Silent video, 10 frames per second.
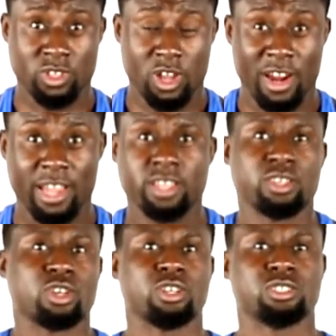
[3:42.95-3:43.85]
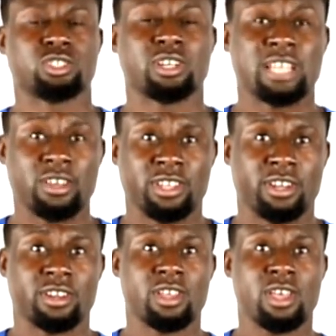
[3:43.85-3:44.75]
All right, you're gonna start down
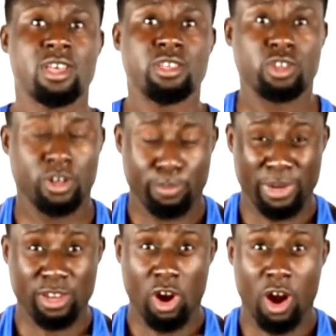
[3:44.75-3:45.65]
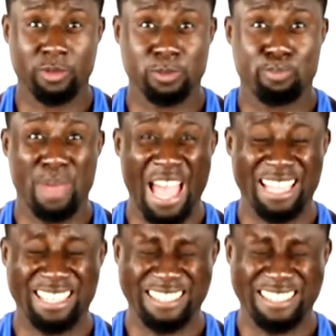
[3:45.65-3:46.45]
here. You're gonna bring your arms back